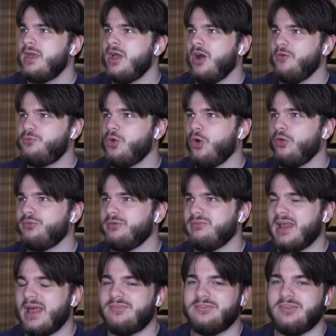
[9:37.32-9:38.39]
Of course, with
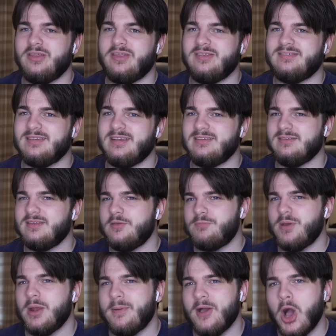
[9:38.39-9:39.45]
Leicester this season, they've
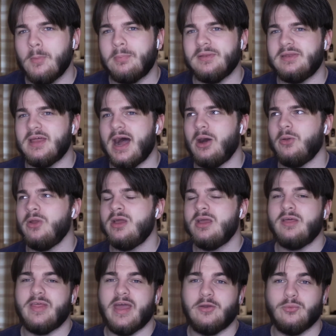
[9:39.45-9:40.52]
been a bit up and down.
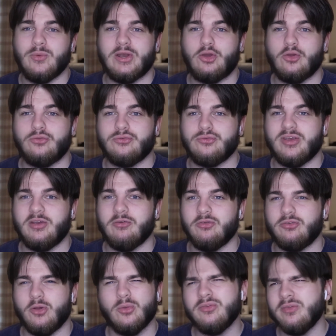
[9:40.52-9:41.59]
They had a really good string of
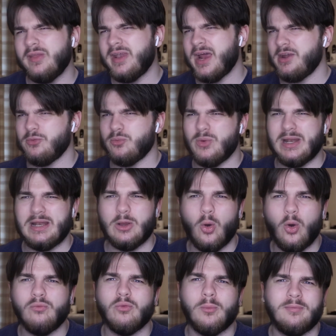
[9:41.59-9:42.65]
results and then had a really
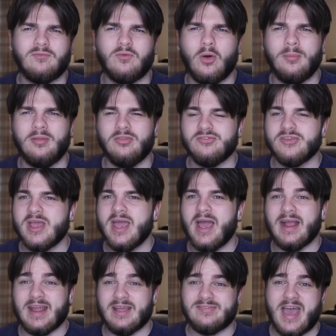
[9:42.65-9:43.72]
awful performance
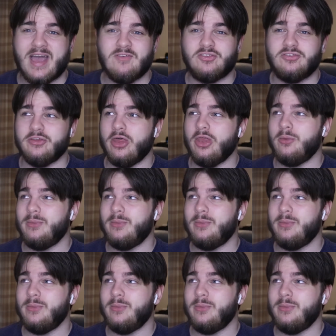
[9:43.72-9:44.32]
against Everton at the